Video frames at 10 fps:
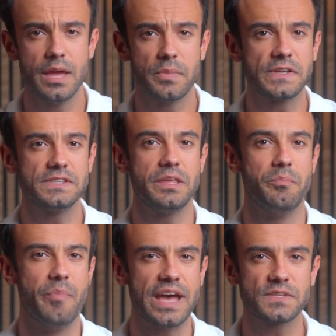Because the
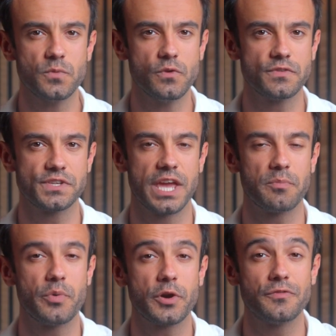best movers
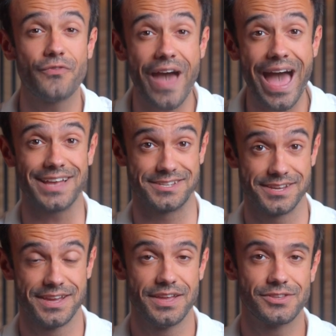get booked fast.
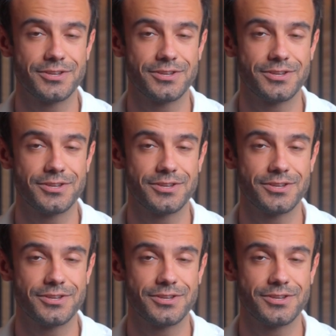The